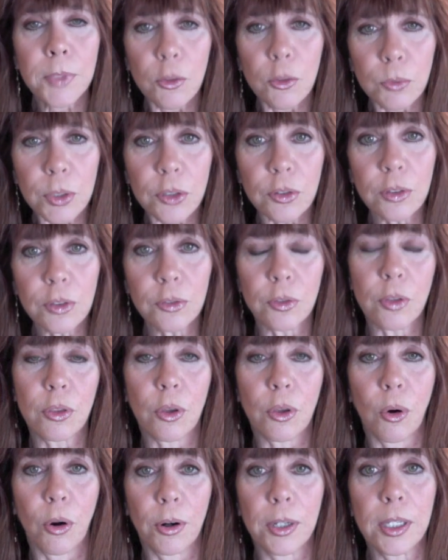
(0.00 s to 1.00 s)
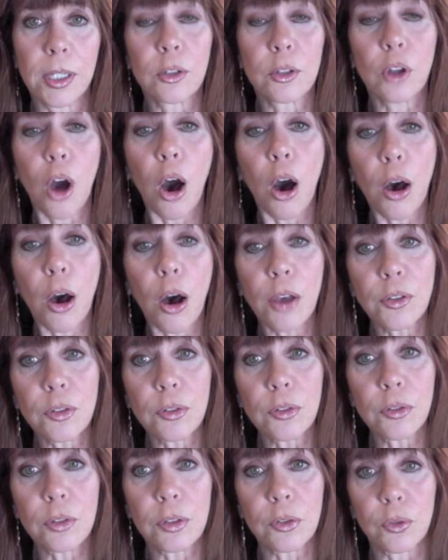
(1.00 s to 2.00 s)
resists authority and
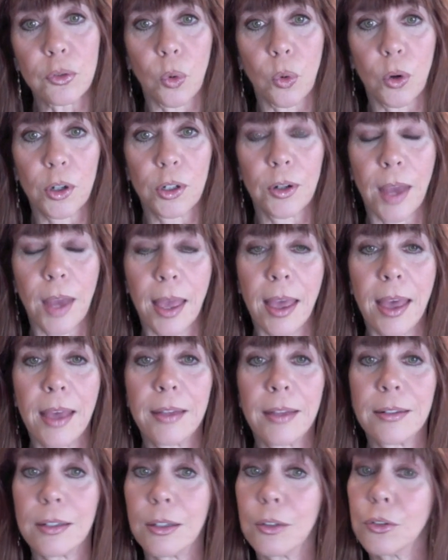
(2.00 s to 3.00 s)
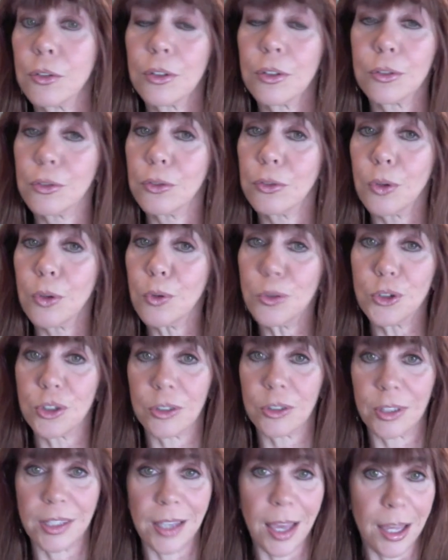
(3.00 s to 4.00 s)
causes disorder and is
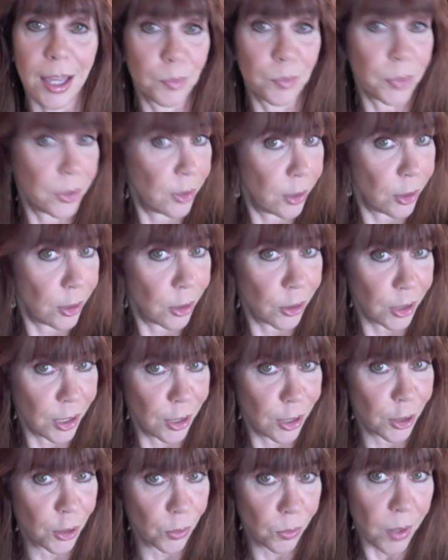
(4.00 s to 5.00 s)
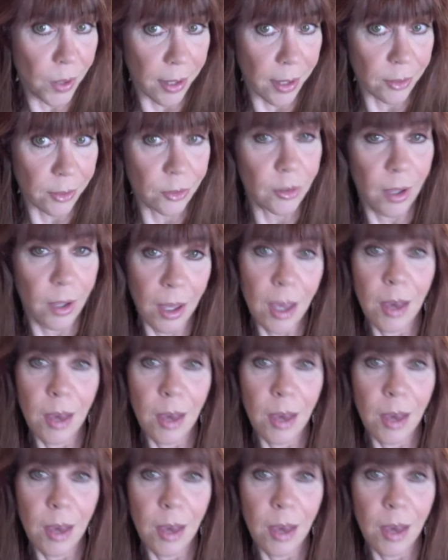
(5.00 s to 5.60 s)
socially and politically incorrect